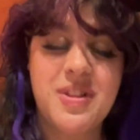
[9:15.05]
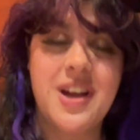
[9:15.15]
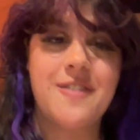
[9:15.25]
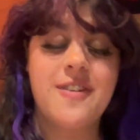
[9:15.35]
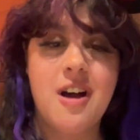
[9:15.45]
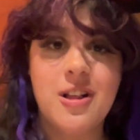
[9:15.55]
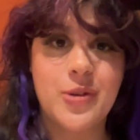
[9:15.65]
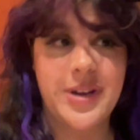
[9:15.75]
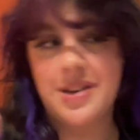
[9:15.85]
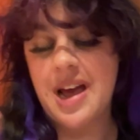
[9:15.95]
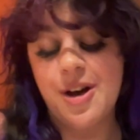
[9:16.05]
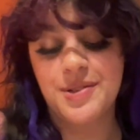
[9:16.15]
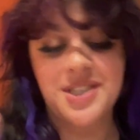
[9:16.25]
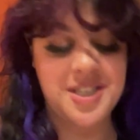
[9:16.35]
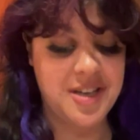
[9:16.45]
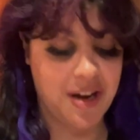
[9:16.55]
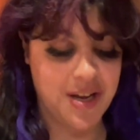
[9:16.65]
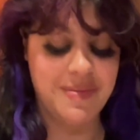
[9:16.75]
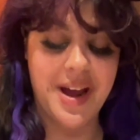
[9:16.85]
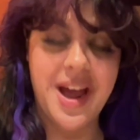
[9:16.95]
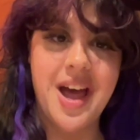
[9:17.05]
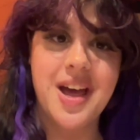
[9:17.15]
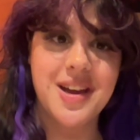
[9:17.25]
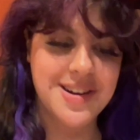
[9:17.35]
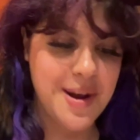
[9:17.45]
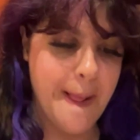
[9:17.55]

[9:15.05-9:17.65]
playing for Halloween now stuck in my head,